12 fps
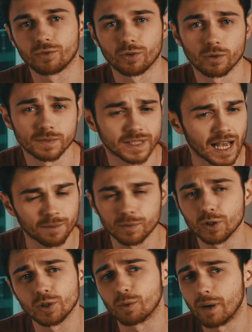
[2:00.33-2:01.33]
from Zach
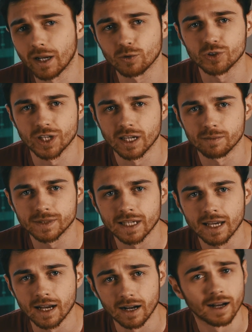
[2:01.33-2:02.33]
Mueller, Michael James,
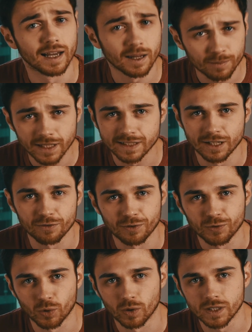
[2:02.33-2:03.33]
uh, and myself,
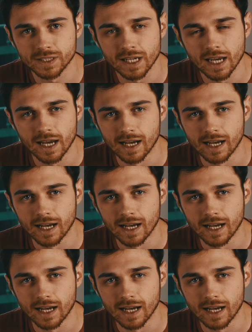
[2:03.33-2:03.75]
of course,